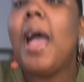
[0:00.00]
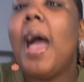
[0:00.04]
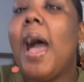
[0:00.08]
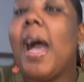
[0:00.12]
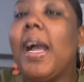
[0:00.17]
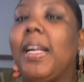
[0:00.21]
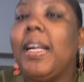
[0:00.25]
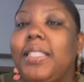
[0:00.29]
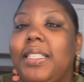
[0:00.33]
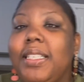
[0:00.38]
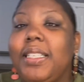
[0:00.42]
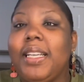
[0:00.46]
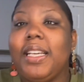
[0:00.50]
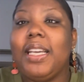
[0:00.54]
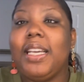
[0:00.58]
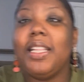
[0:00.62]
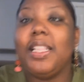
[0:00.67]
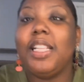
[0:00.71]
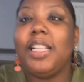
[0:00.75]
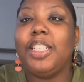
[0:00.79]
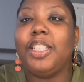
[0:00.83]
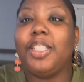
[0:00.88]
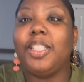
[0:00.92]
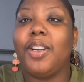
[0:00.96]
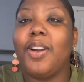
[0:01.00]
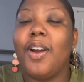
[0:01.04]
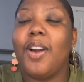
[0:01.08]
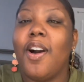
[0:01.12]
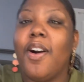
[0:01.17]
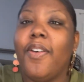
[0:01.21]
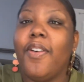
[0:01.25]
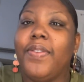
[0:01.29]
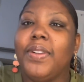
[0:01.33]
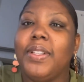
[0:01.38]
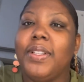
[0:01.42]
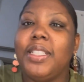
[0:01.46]
i did get the shirt
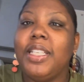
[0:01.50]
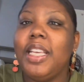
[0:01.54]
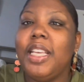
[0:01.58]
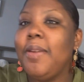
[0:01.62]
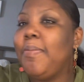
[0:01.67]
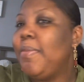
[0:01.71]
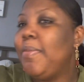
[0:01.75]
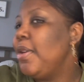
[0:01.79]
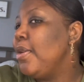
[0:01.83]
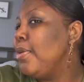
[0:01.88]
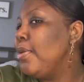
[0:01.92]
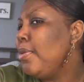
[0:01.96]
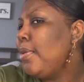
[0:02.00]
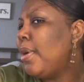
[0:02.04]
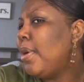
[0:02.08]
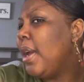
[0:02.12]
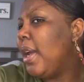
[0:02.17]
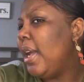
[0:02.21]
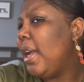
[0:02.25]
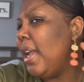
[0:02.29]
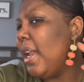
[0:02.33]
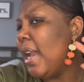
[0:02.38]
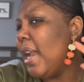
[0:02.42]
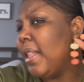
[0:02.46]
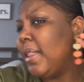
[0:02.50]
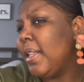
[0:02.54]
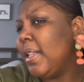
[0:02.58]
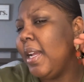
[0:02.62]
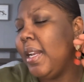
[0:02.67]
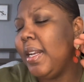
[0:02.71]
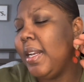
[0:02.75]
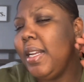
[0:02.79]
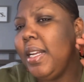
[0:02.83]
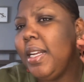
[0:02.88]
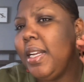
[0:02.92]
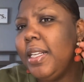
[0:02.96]
off of Temu and i
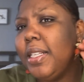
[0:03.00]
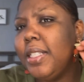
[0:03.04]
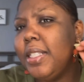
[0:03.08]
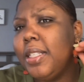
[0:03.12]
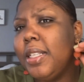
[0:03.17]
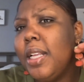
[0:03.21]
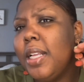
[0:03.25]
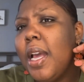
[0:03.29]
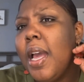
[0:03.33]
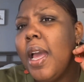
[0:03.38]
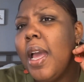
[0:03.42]
think these